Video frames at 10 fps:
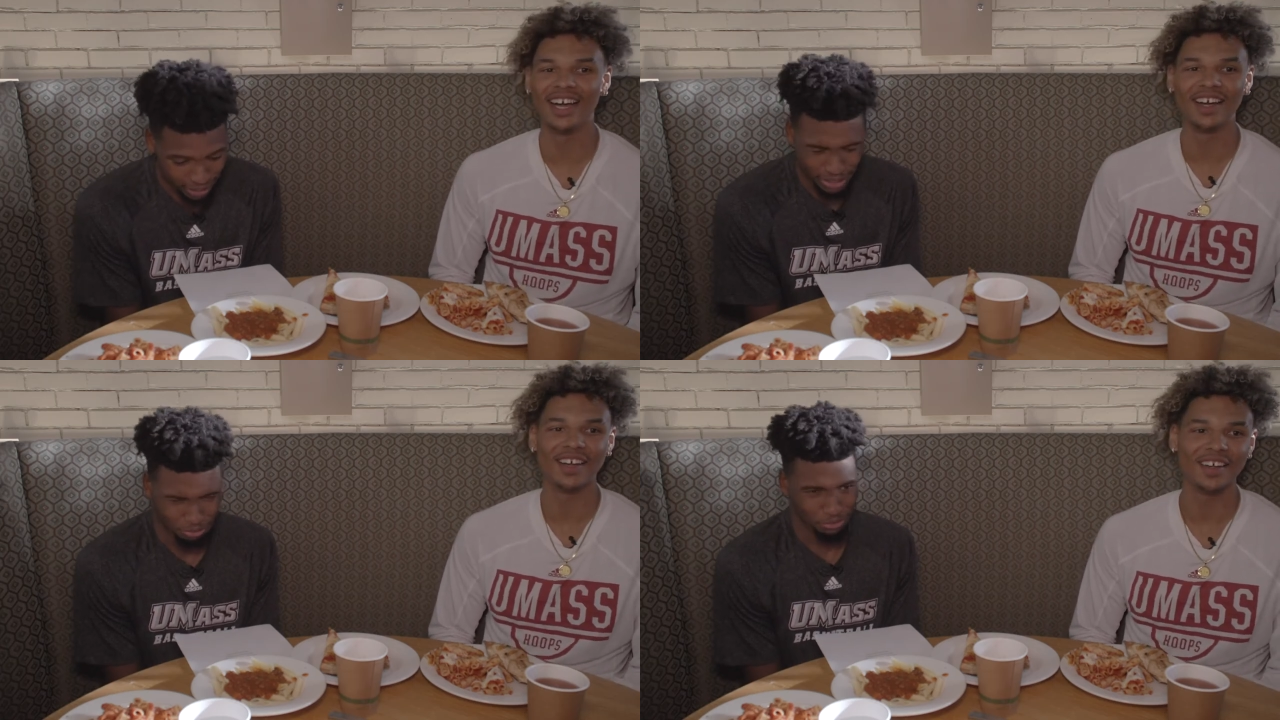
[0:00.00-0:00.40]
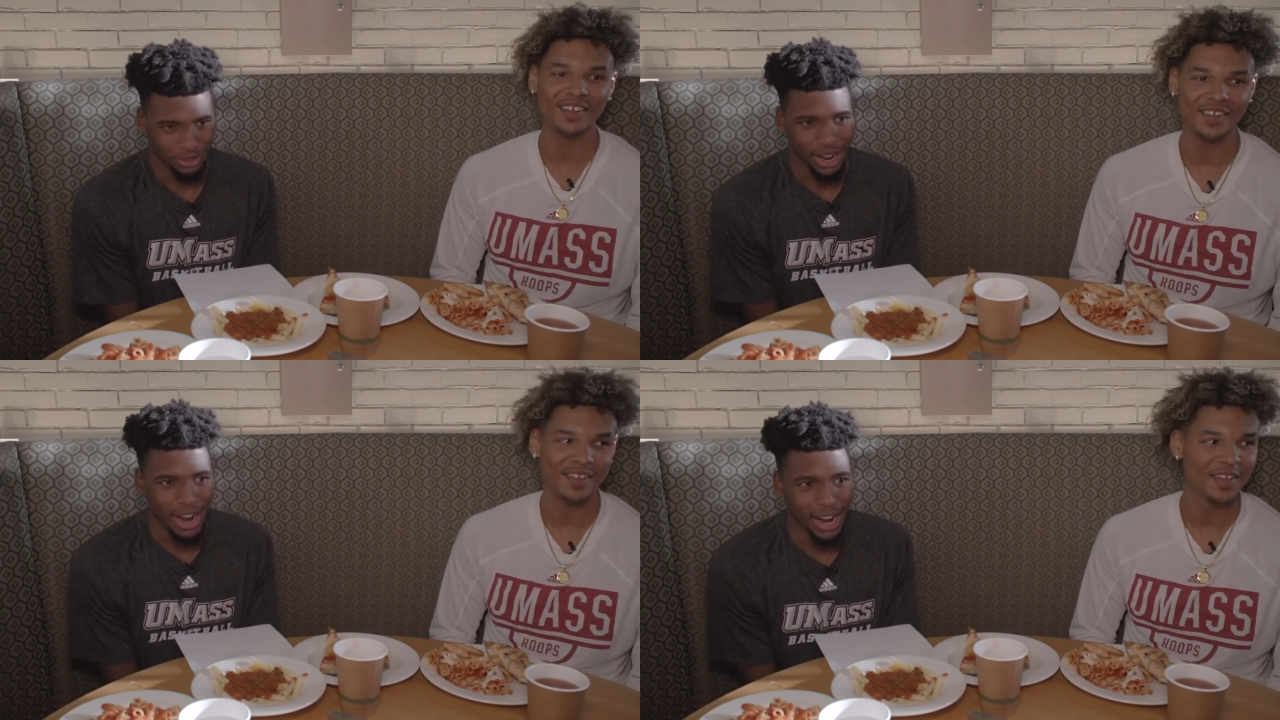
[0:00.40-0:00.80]
Speaker 1: one.
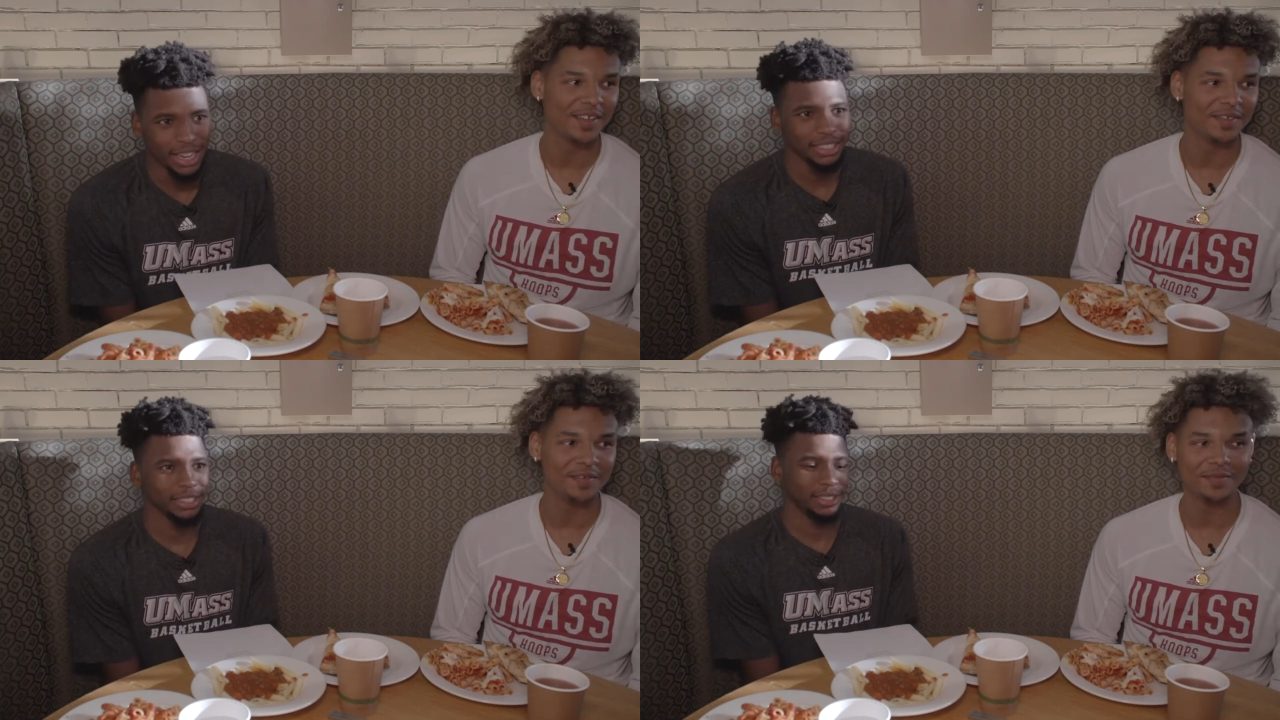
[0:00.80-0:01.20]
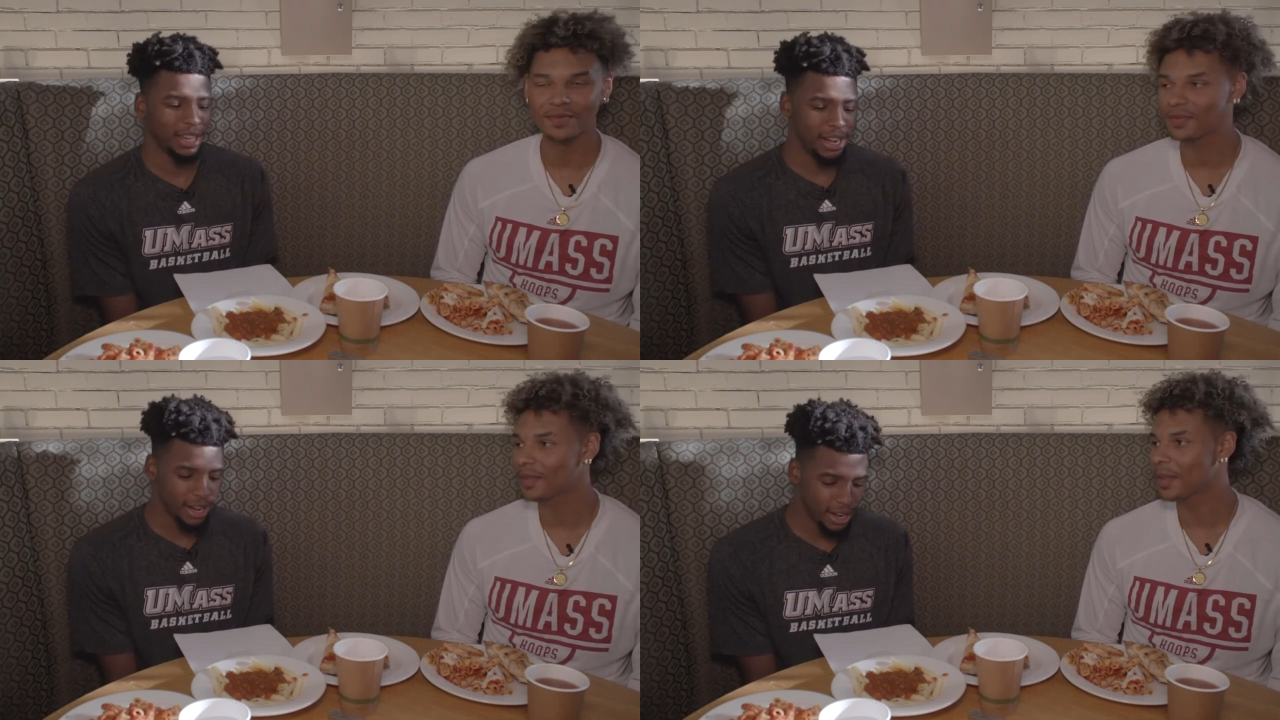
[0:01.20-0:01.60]
All right.
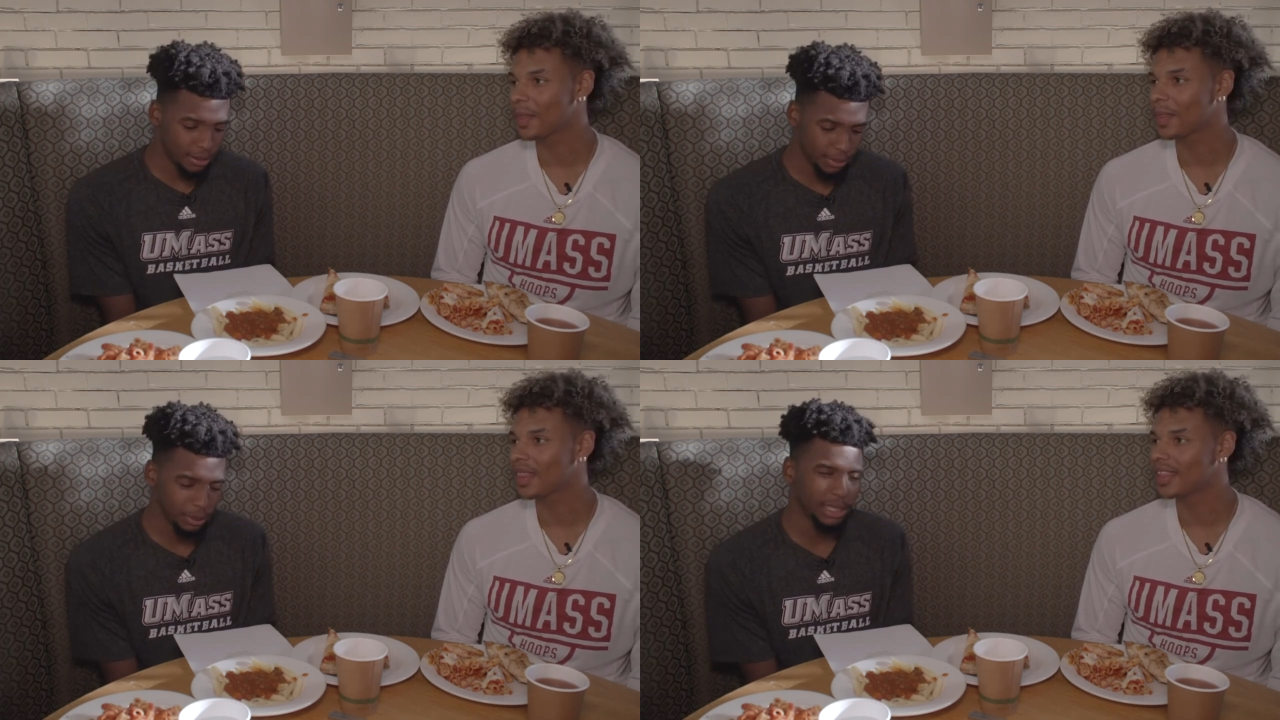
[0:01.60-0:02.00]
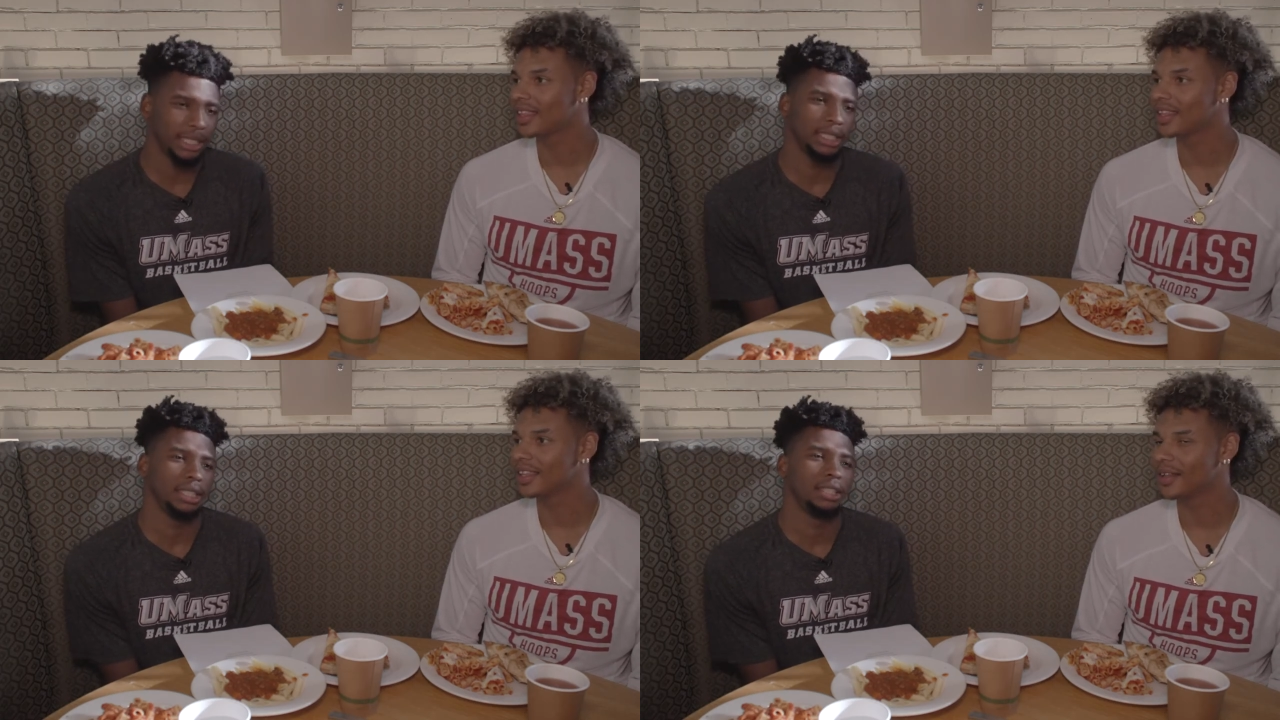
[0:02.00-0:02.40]
Um, let me
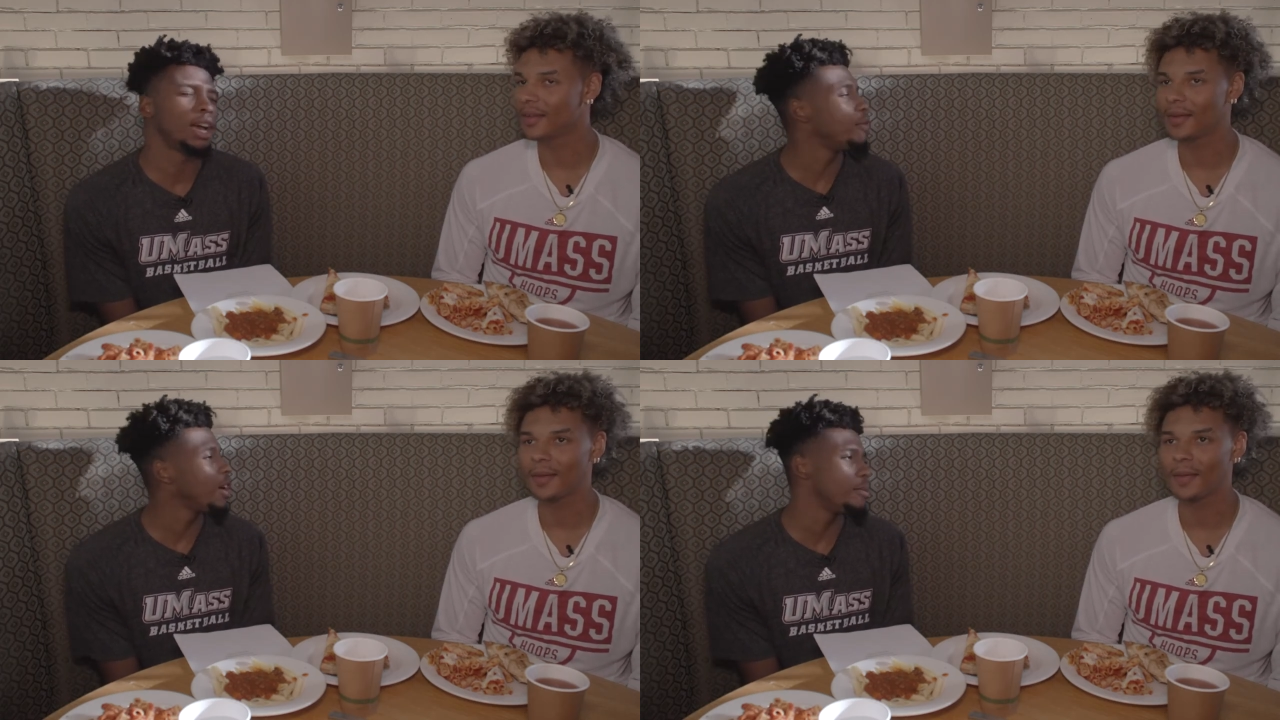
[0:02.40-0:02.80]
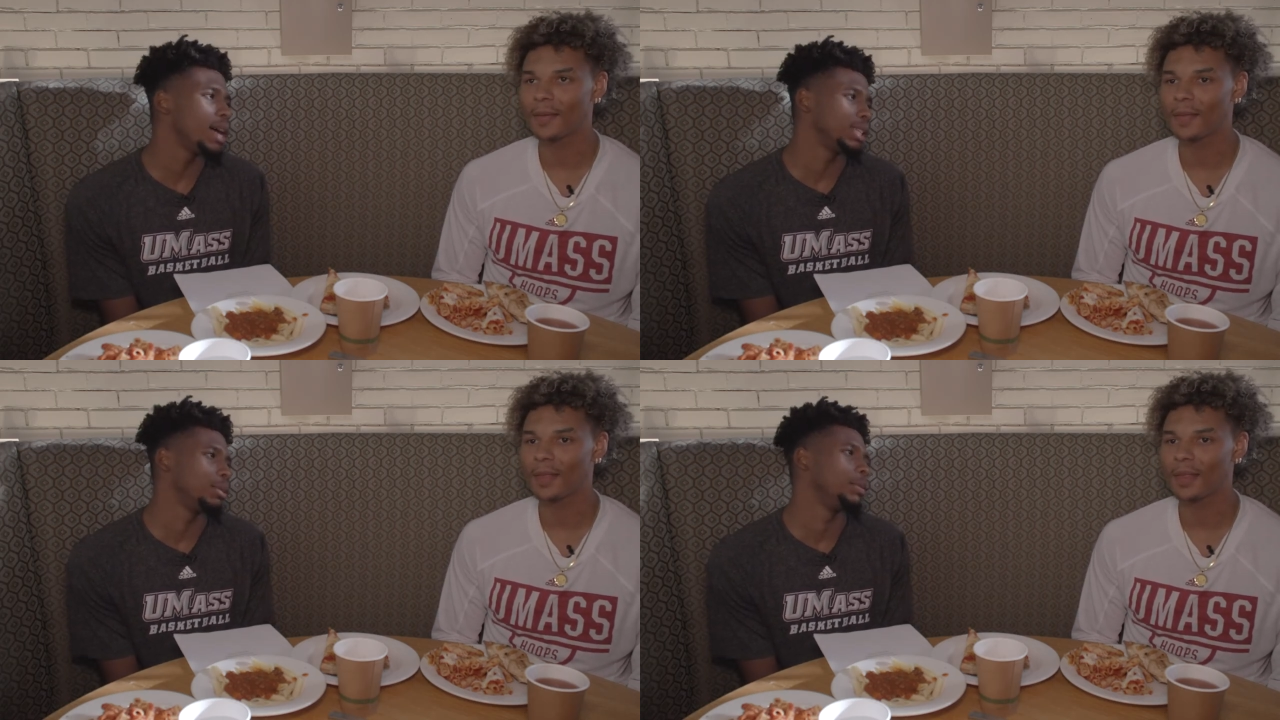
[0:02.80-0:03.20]
see. Top five
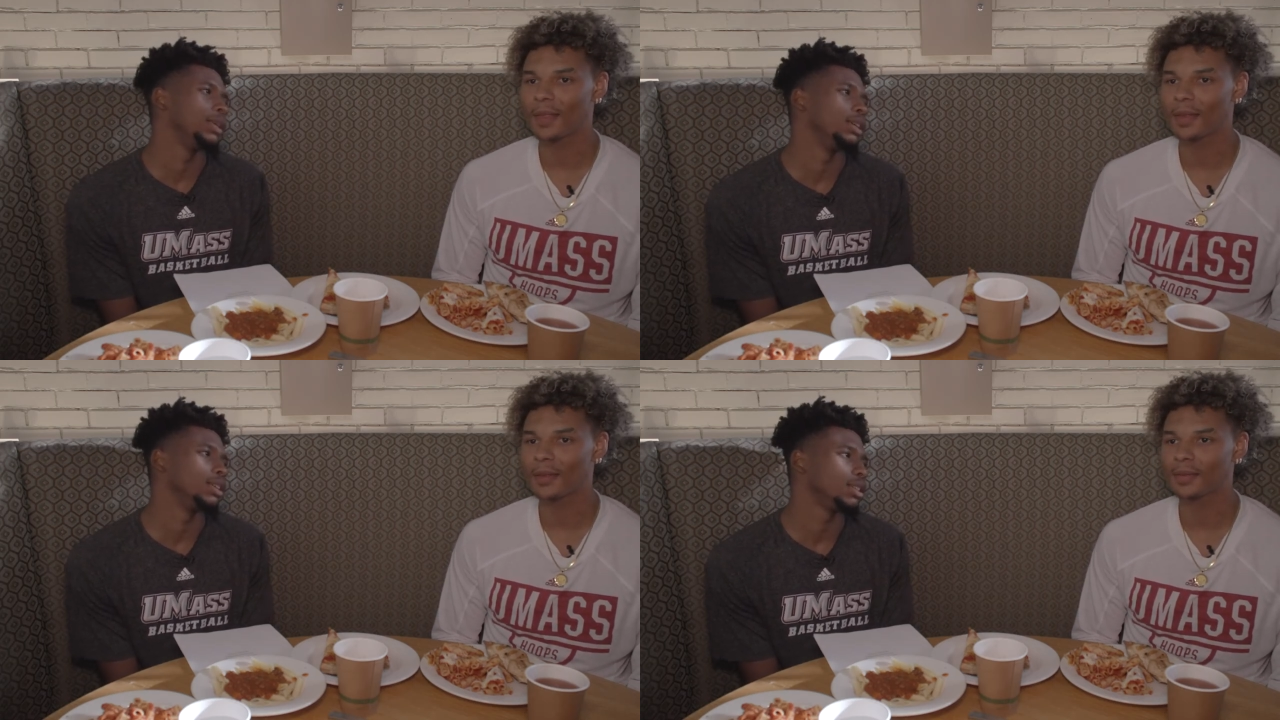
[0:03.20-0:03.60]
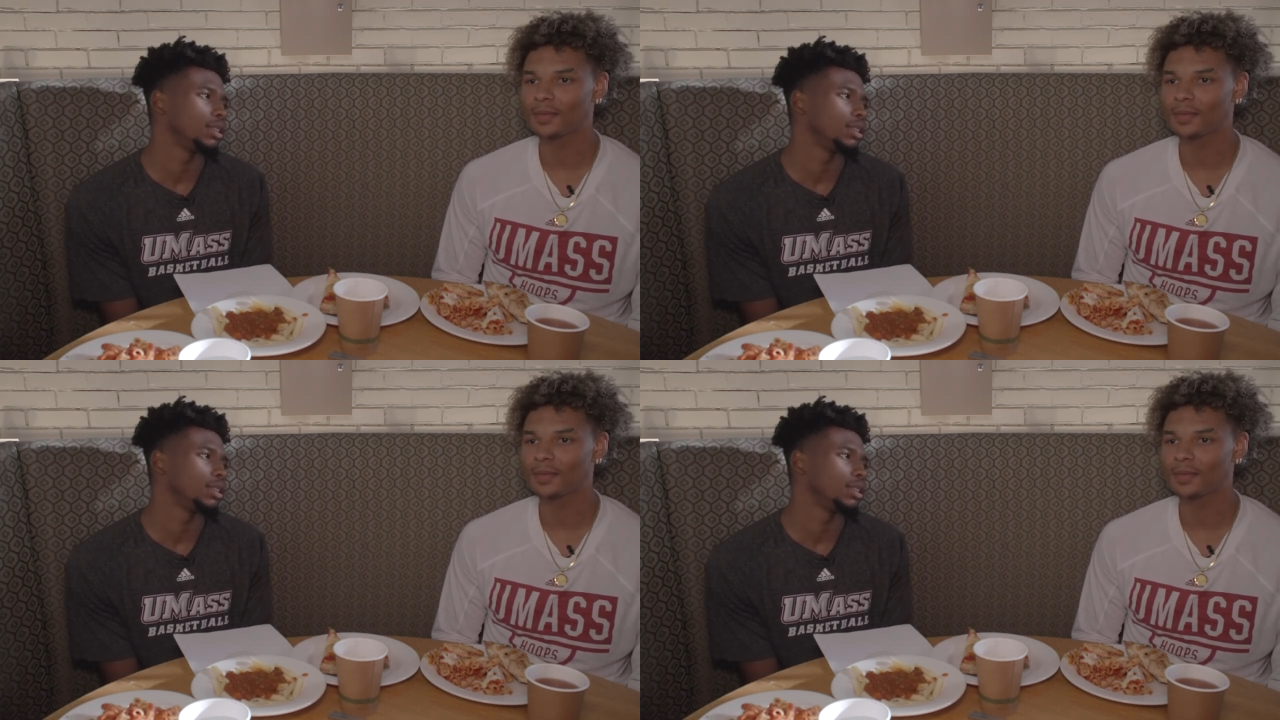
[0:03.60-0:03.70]
basketball players.